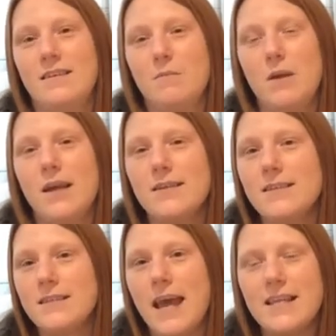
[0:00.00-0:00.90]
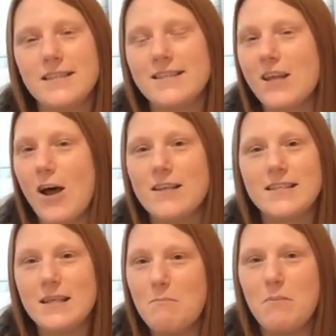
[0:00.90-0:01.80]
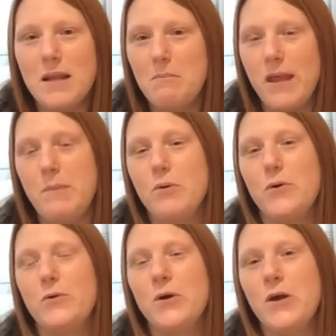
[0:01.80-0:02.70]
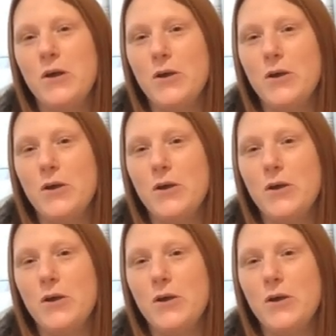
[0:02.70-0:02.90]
Because saints are simply people